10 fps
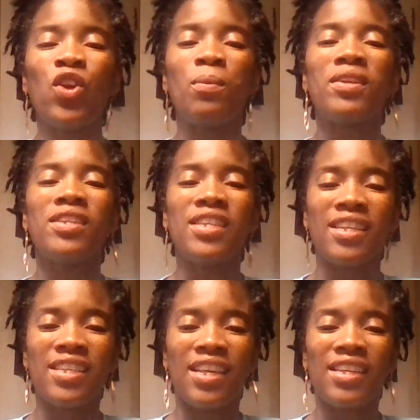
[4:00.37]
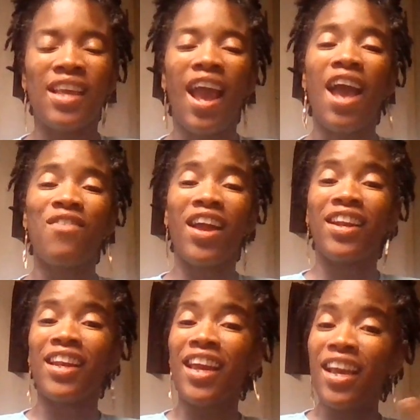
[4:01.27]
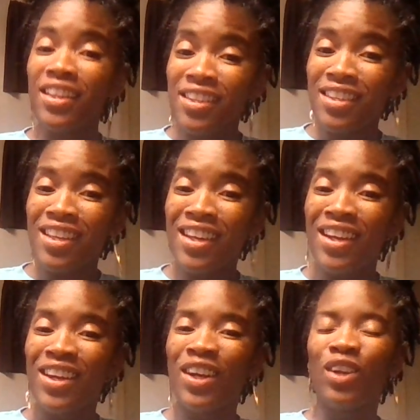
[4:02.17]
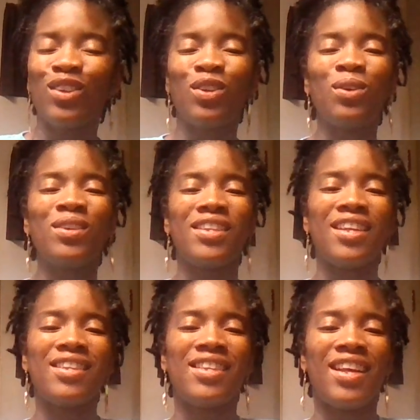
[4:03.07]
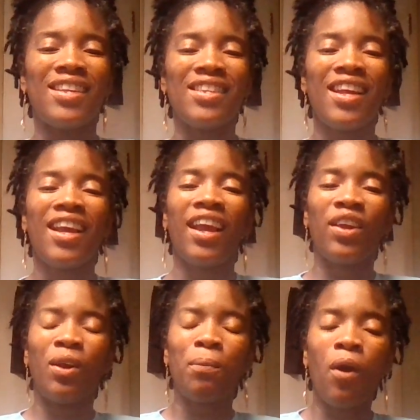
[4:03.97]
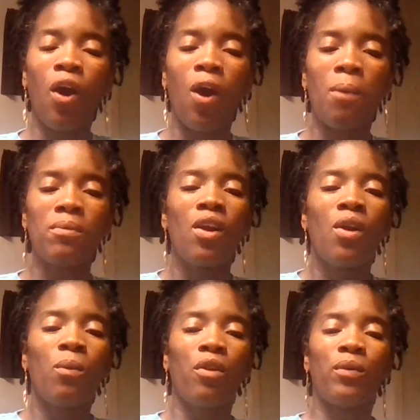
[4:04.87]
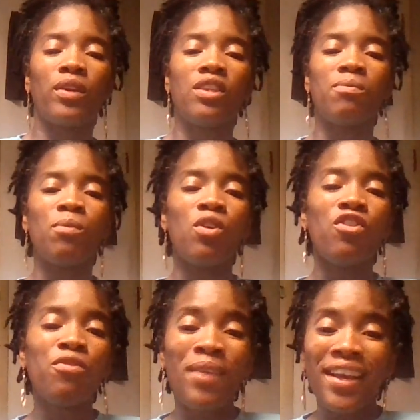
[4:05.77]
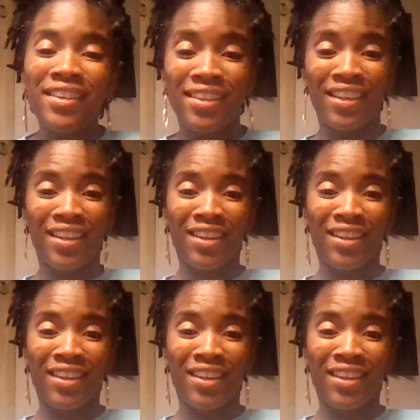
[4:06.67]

human senses. Have at least 2 senses in your poem, whether it's movement,